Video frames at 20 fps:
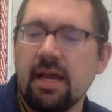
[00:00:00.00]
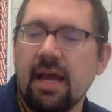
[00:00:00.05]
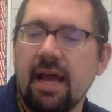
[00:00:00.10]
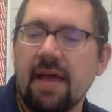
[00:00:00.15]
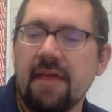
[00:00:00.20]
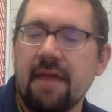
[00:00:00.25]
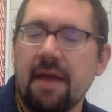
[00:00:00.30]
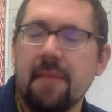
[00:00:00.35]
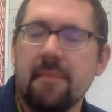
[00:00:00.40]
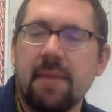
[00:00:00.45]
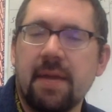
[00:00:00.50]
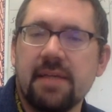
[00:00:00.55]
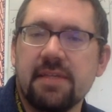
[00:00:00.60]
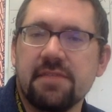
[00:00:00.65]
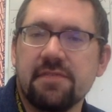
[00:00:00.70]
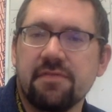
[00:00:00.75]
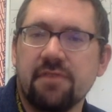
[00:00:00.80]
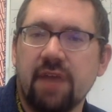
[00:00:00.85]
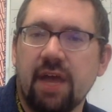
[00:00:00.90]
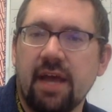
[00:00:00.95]
And that
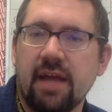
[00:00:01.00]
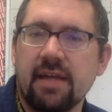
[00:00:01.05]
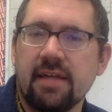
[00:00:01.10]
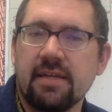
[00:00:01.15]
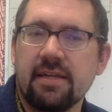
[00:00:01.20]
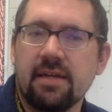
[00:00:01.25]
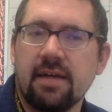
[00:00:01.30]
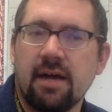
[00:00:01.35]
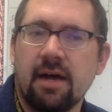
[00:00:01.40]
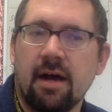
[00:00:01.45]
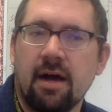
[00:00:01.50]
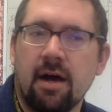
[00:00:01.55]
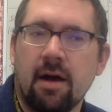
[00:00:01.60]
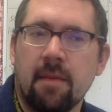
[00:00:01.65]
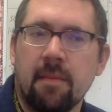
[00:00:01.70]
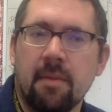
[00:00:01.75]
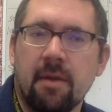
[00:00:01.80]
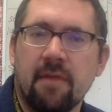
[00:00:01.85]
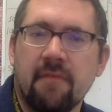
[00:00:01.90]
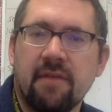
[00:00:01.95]
best friend
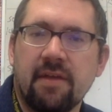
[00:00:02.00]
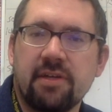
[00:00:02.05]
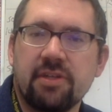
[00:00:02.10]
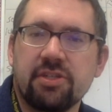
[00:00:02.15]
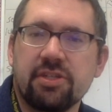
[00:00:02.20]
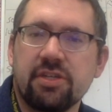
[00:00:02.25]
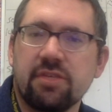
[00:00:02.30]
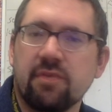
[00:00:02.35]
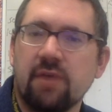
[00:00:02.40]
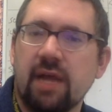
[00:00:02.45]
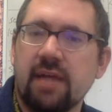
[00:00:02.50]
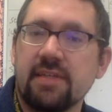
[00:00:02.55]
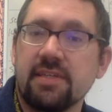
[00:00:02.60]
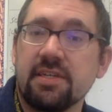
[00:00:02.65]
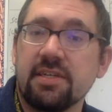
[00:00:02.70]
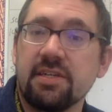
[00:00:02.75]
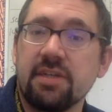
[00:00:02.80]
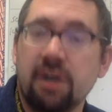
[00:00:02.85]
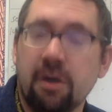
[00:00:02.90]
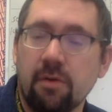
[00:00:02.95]
eventually writes a
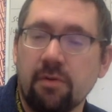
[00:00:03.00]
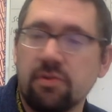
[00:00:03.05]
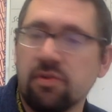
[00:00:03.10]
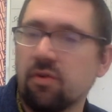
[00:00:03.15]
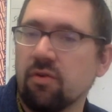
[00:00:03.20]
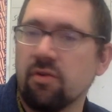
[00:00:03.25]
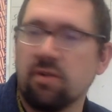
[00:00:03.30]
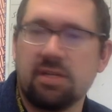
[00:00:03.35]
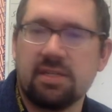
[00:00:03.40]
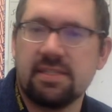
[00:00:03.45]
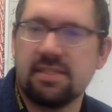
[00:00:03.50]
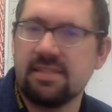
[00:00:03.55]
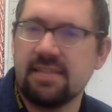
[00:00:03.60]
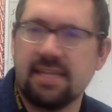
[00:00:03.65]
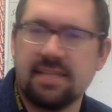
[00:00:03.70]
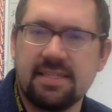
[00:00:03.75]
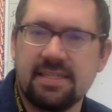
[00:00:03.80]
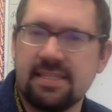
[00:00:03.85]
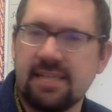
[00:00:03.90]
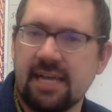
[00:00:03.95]
note or
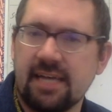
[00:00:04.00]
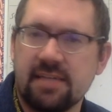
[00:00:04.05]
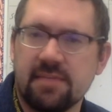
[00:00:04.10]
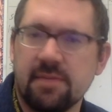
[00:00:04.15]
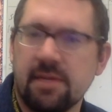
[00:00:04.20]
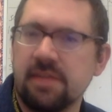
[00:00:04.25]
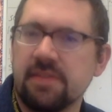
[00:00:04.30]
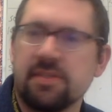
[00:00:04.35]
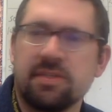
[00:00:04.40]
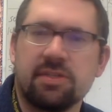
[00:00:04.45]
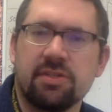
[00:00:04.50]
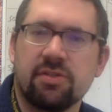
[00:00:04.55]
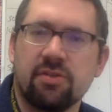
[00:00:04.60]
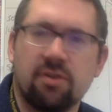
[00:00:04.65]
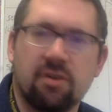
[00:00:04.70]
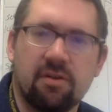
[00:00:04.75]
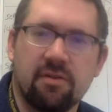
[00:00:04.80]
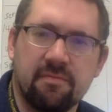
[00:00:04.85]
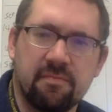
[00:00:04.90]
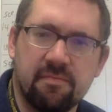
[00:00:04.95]
sends a text message
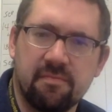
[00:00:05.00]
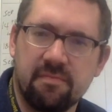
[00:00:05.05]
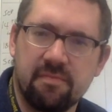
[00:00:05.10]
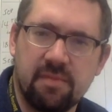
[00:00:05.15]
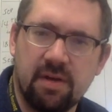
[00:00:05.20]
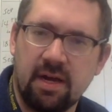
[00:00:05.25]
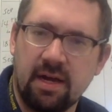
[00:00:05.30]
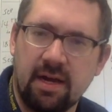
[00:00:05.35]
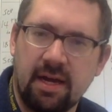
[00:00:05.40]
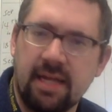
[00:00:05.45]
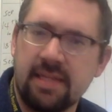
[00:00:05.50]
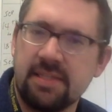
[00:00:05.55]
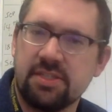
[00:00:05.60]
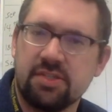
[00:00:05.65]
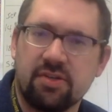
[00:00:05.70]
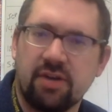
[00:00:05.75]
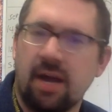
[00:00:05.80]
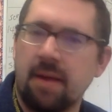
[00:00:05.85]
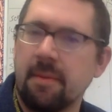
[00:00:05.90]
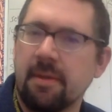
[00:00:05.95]
or an
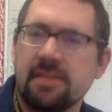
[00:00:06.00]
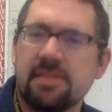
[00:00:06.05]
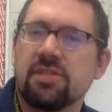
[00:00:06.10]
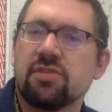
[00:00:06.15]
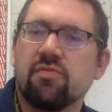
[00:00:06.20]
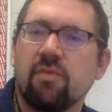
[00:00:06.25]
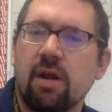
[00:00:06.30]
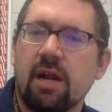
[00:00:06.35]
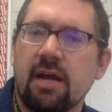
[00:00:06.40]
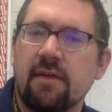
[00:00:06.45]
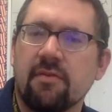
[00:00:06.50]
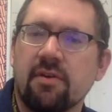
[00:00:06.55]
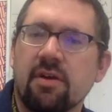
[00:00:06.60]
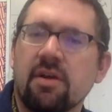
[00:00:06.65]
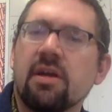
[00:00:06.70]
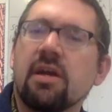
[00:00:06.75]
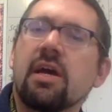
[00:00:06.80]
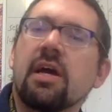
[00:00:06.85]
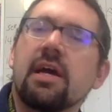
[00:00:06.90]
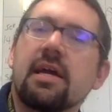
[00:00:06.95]
Instagram message, whatever,
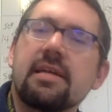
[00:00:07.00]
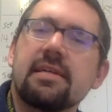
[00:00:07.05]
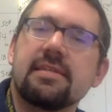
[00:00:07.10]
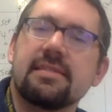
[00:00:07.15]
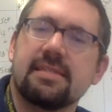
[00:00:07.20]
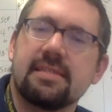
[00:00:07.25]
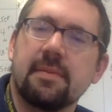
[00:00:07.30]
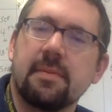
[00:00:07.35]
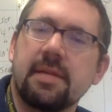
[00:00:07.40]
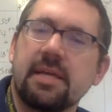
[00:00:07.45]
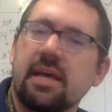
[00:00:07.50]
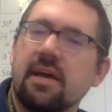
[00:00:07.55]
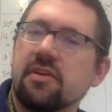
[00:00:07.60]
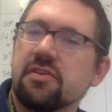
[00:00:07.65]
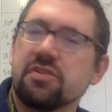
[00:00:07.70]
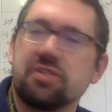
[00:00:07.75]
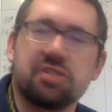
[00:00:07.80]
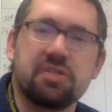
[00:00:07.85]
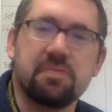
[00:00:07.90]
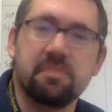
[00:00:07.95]
to somebody
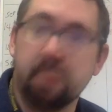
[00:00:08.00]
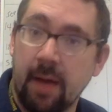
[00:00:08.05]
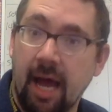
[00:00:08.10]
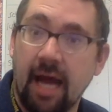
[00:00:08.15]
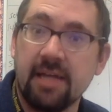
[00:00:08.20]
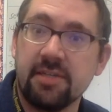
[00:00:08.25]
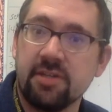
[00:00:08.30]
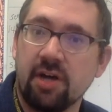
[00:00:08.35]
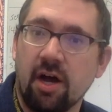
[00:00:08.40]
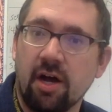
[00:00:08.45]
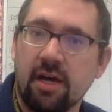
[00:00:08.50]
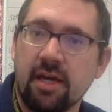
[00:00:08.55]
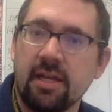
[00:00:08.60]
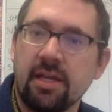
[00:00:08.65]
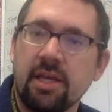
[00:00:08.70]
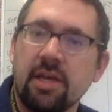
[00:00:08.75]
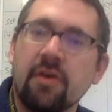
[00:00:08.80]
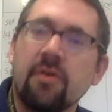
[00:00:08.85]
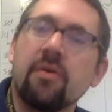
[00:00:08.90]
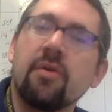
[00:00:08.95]
else just bad talking
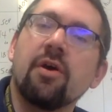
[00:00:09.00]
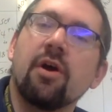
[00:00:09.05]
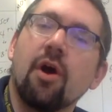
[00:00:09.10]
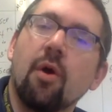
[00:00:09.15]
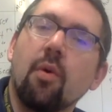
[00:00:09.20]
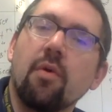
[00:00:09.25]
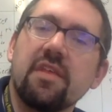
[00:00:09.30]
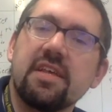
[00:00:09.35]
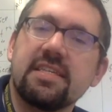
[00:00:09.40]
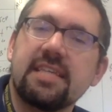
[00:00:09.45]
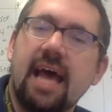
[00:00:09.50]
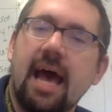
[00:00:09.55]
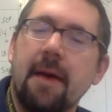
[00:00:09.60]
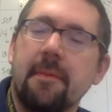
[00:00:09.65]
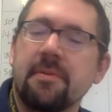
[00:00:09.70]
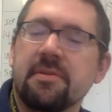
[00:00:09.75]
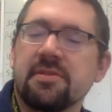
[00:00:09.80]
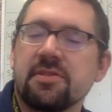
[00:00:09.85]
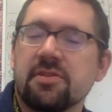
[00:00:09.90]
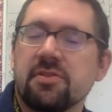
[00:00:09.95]
you. Well, this
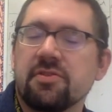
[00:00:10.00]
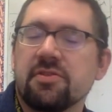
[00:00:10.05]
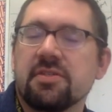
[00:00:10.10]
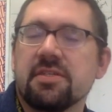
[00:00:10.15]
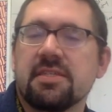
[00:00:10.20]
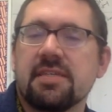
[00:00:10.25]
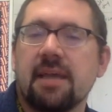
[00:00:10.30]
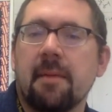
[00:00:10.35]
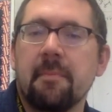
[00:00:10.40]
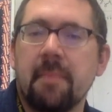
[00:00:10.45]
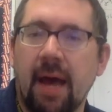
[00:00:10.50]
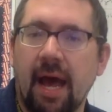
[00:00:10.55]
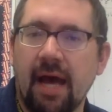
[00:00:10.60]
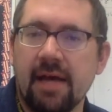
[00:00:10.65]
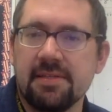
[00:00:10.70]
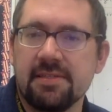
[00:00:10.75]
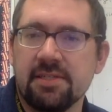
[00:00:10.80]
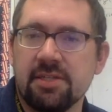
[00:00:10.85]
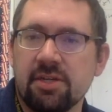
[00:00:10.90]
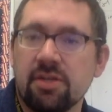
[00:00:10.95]
happens. There is this
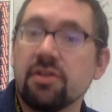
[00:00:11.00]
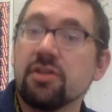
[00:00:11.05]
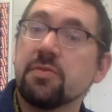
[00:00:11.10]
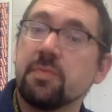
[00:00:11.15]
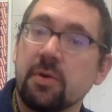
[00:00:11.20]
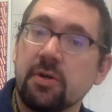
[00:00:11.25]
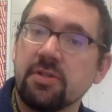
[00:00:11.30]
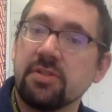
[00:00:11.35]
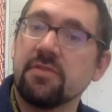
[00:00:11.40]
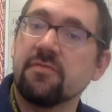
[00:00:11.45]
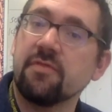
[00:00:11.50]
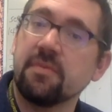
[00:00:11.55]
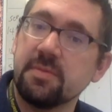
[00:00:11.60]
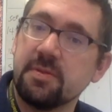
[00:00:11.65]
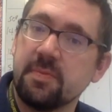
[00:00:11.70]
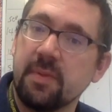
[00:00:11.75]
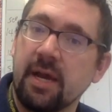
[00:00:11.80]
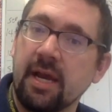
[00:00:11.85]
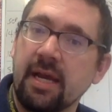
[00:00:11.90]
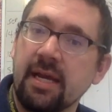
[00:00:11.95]
ambassador, this person from
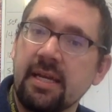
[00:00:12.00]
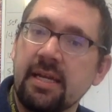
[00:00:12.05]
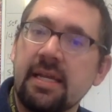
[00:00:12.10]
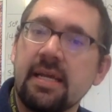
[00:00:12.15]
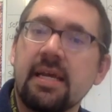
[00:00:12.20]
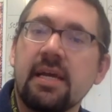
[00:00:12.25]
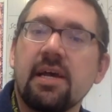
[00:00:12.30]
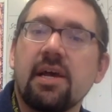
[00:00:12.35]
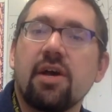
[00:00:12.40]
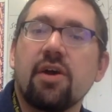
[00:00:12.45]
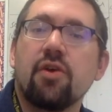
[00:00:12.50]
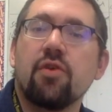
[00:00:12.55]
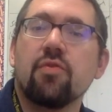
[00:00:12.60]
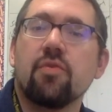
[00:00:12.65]
Spain, who